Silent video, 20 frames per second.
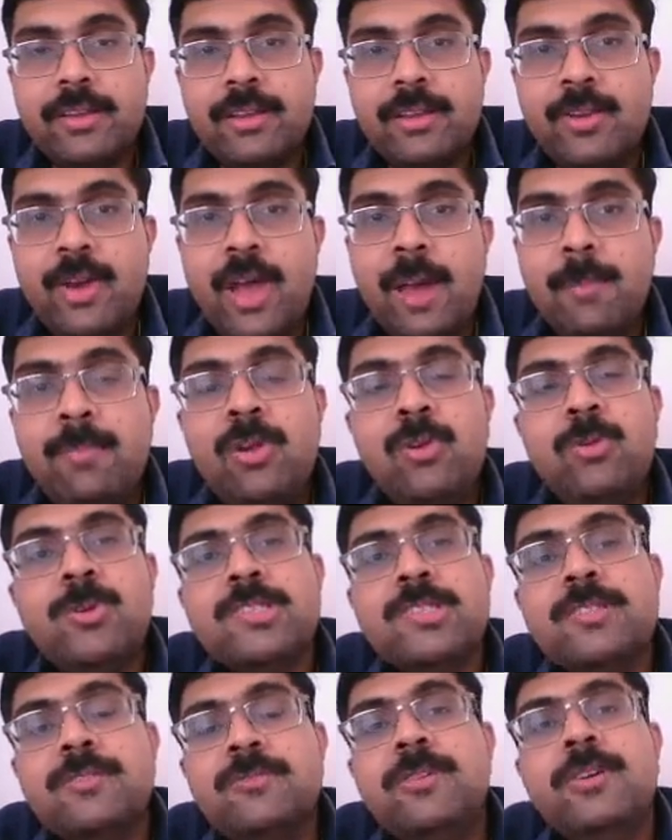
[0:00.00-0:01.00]
Apple
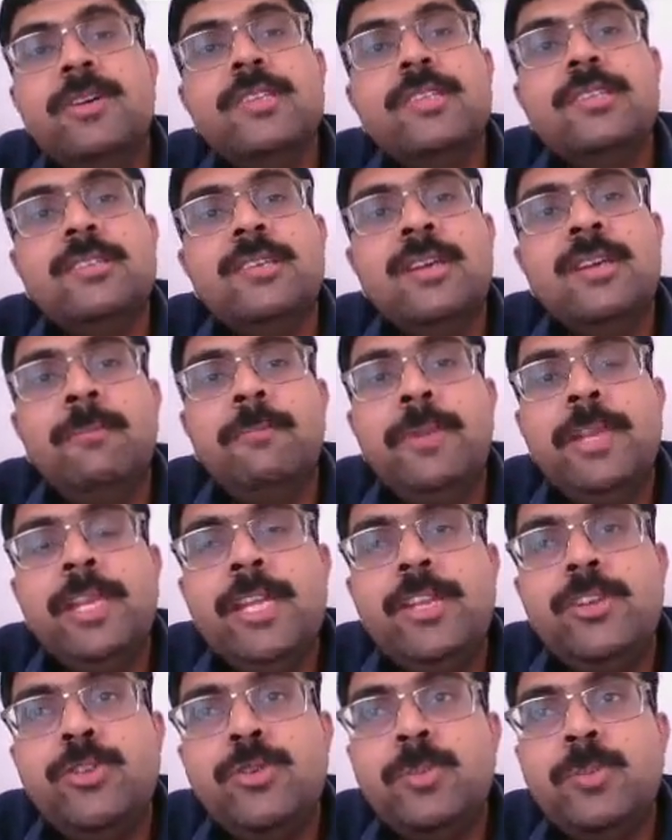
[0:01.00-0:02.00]
was the first
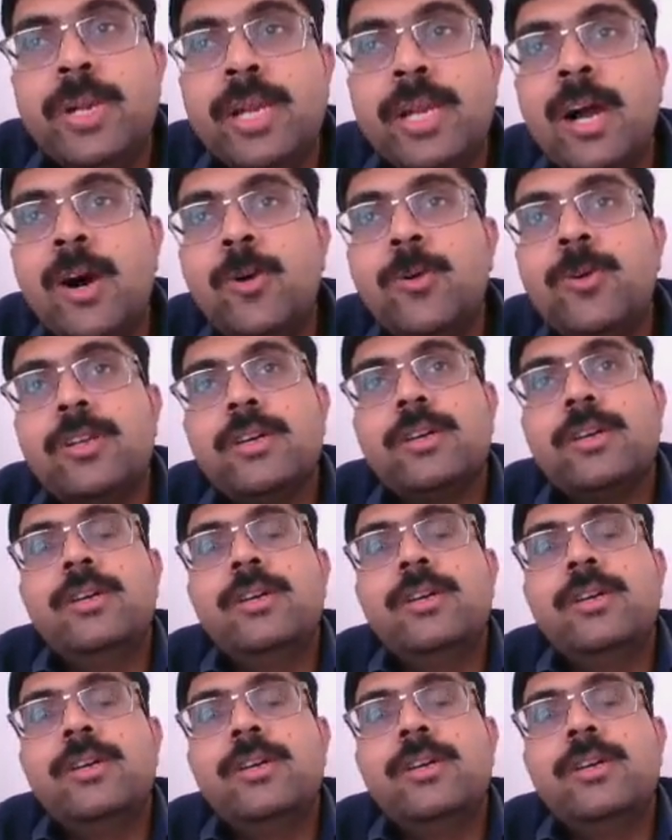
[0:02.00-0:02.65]
company to bring out